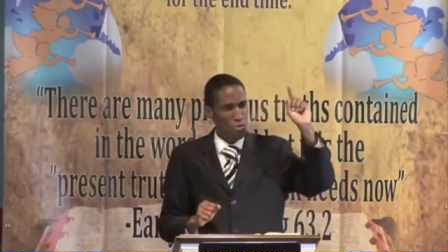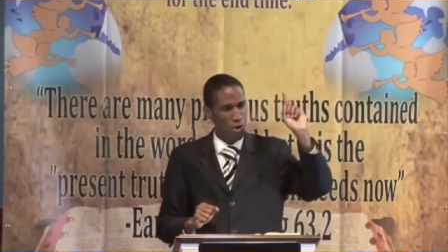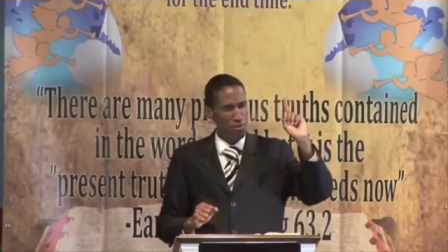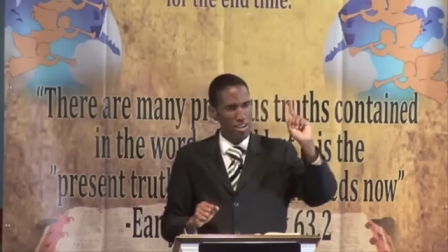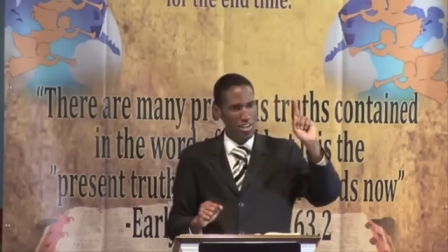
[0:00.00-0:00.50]

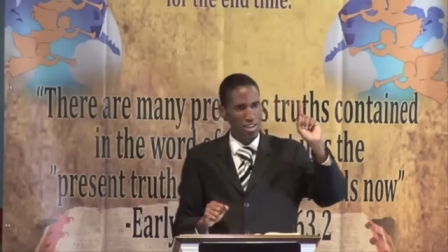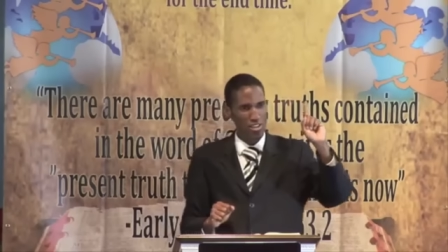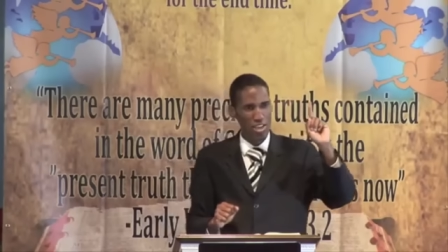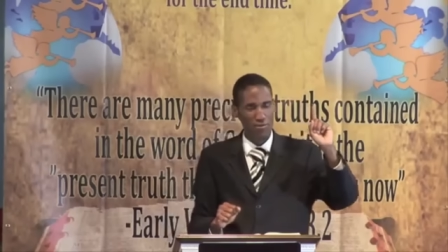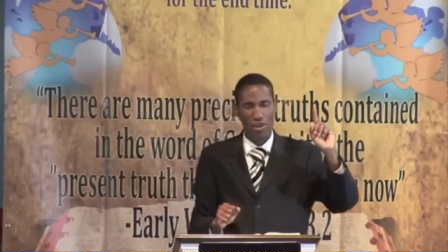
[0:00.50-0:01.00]

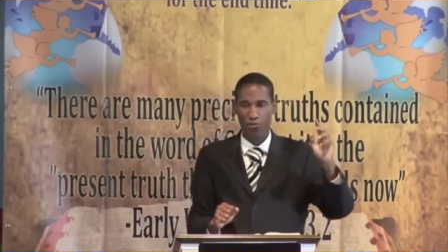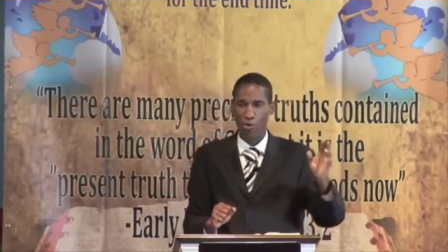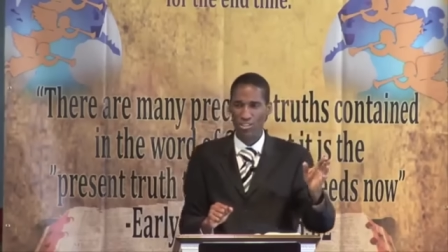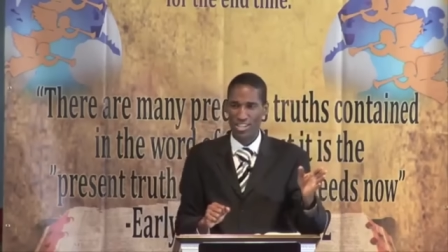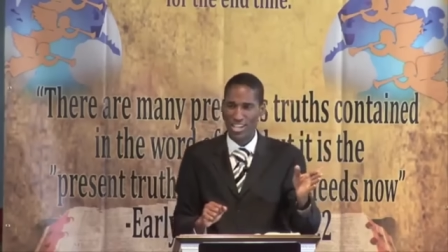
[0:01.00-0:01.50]
Revelation chapter
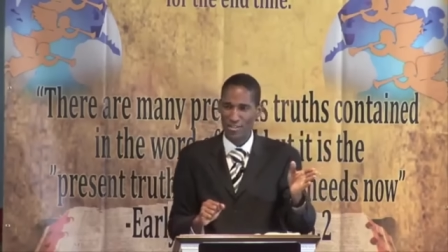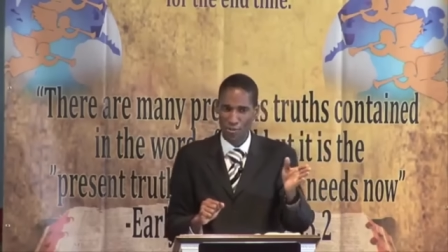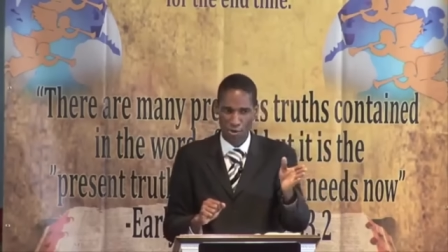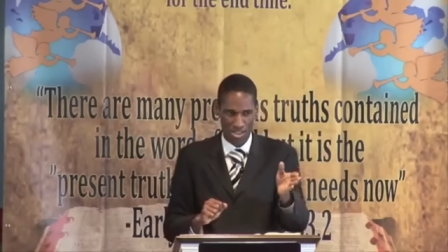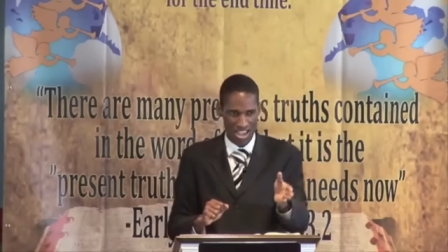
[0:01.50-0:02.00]
14,
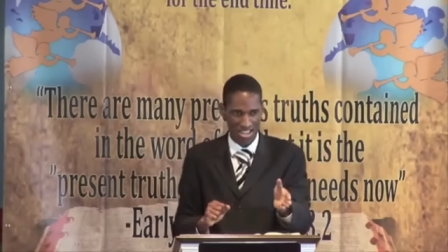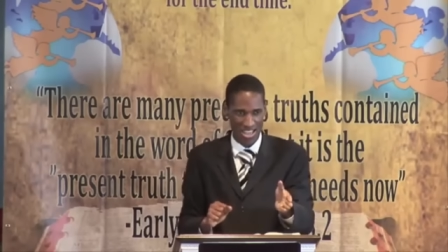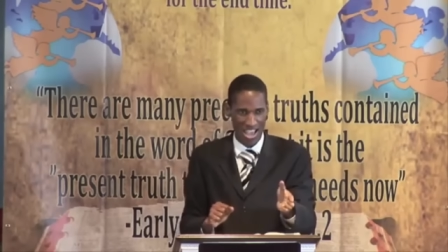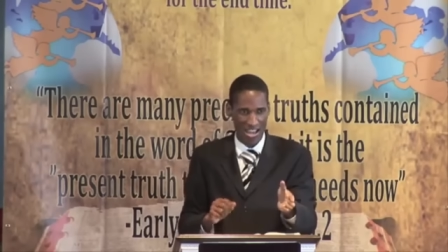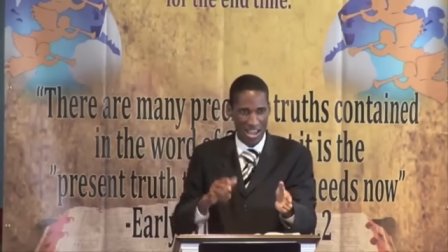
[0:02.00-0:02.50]
verse 8
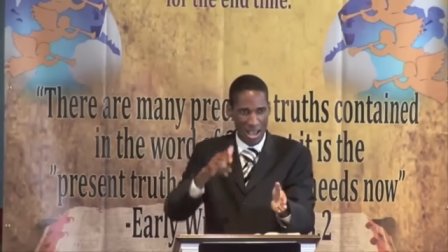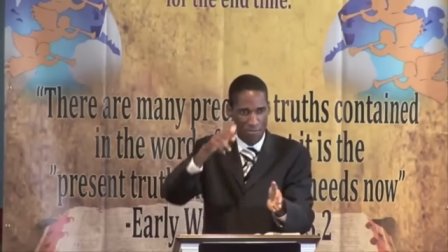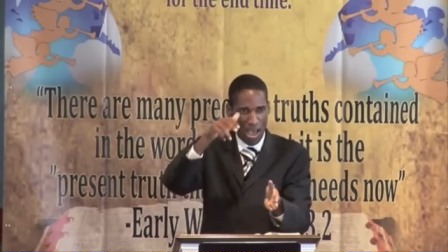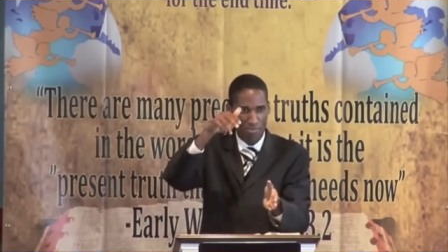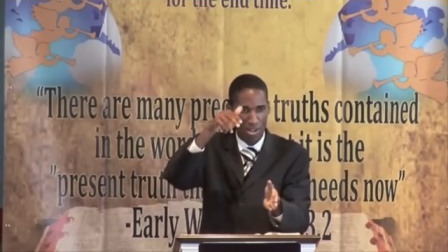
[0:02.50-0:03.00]
again.
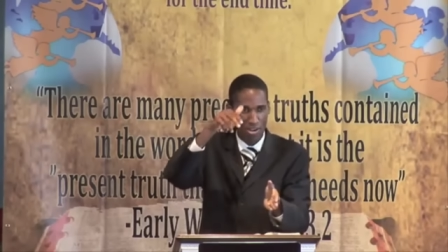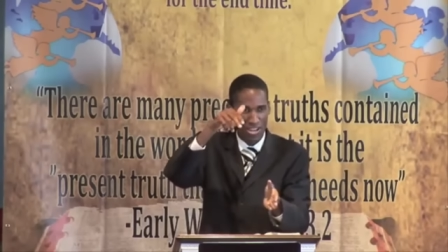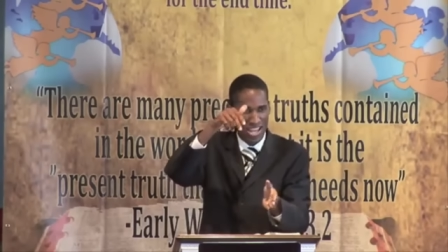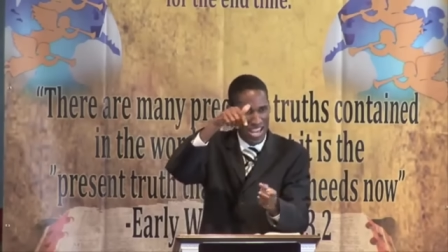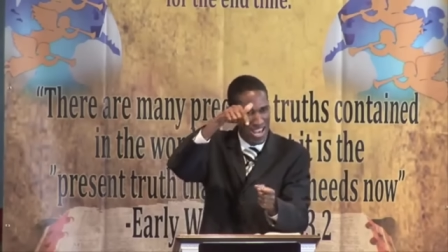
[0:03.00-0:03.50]

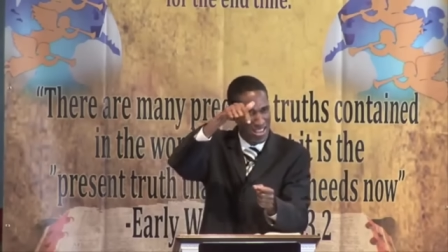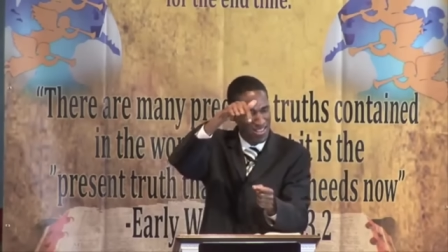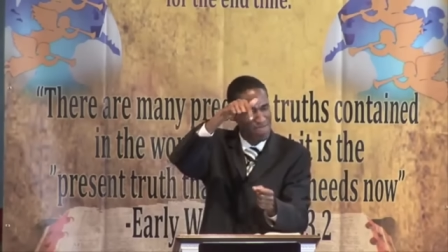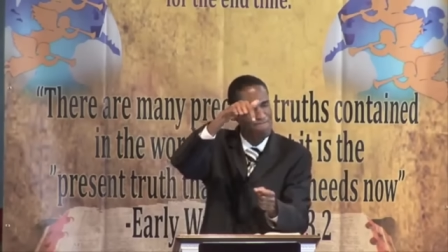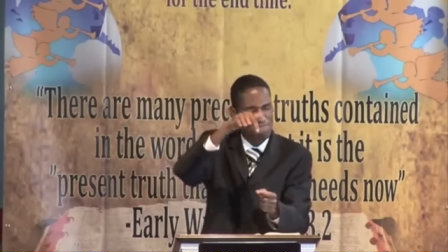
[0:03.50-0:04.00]
Babylon
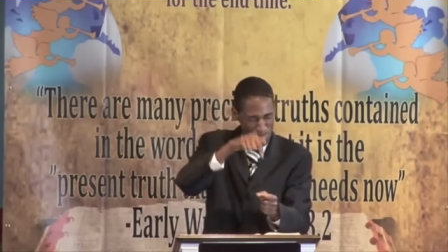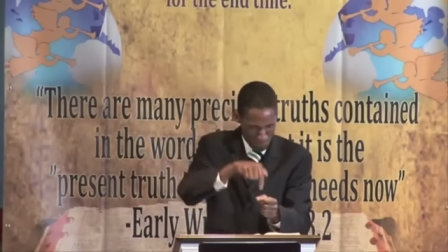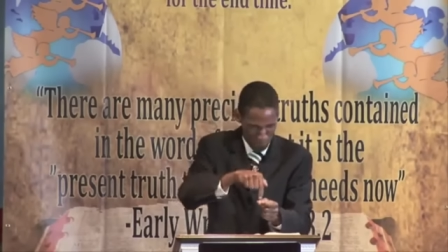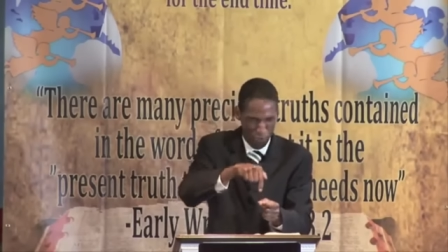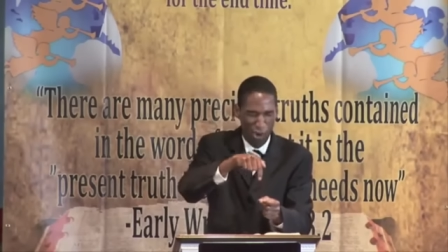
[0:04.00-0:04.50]
is
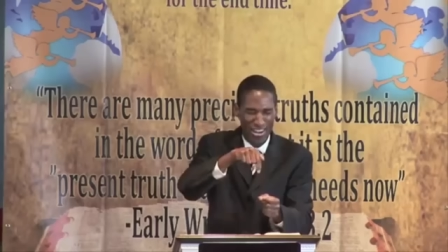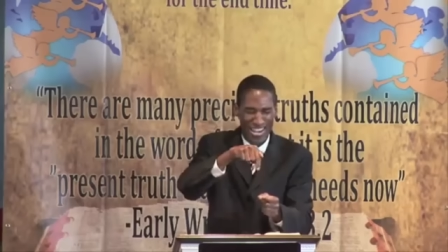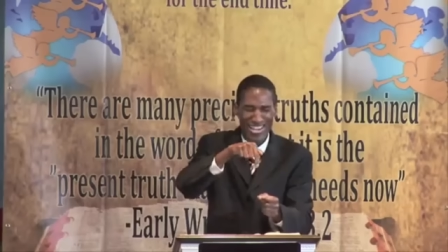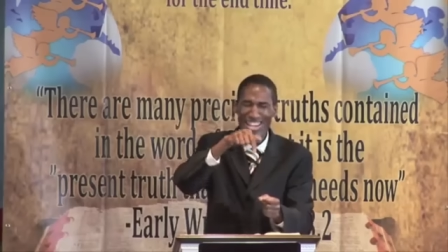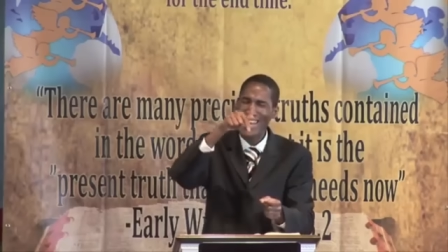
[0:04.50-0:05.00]

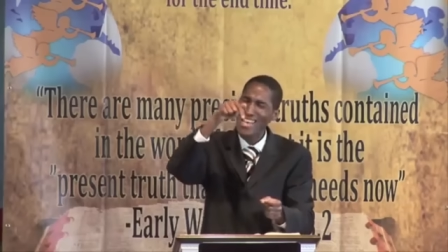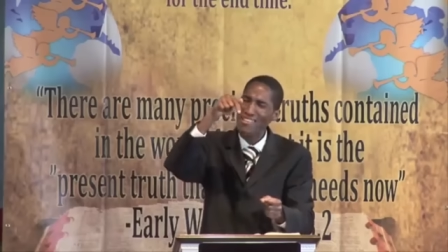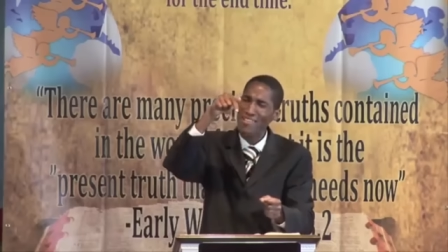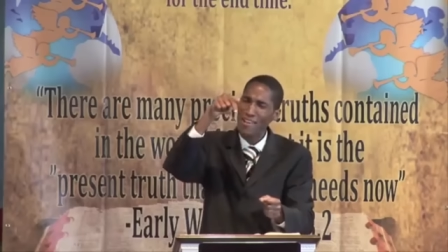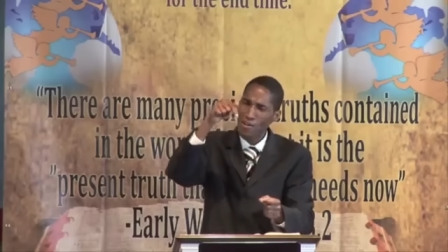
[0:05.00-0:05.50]
fallen,
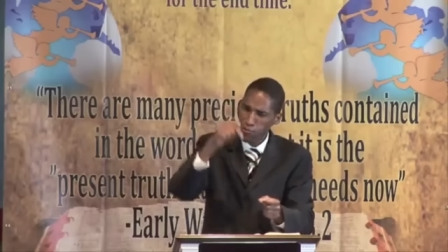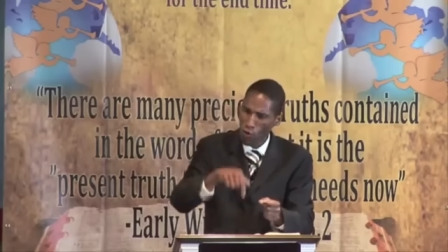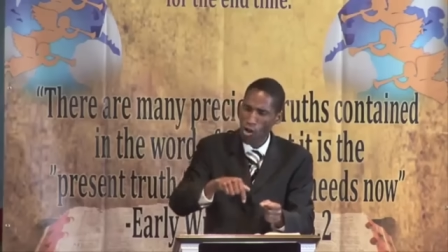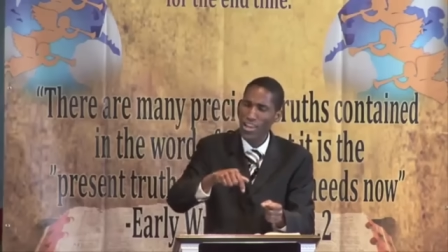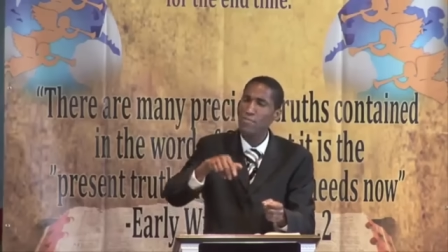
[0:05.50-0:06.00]
is
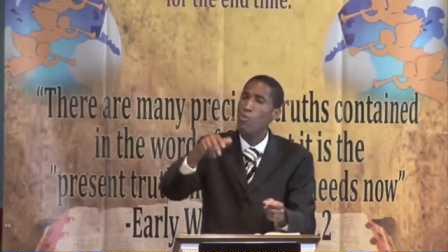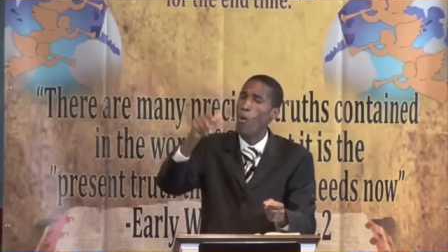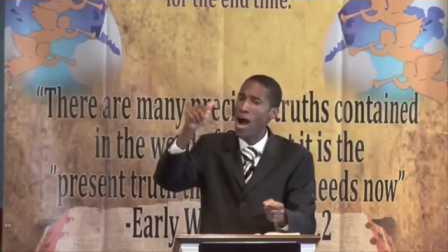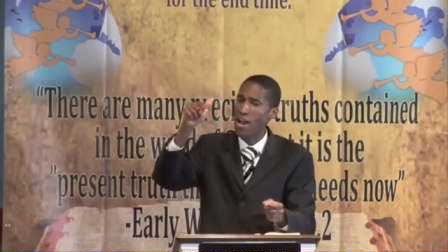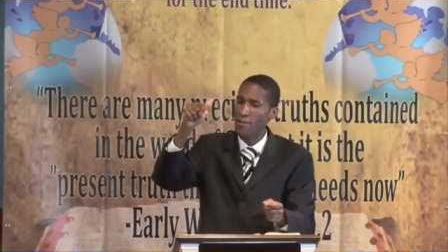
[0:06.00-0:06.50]
fallen.
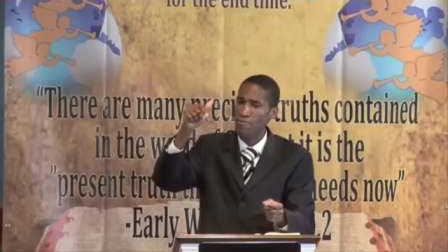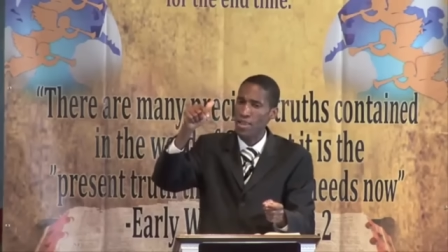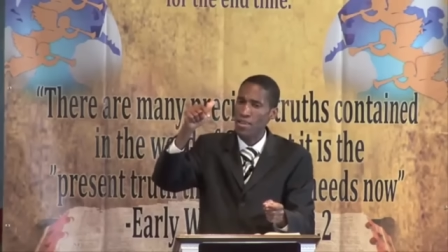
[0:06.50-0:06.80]
Why?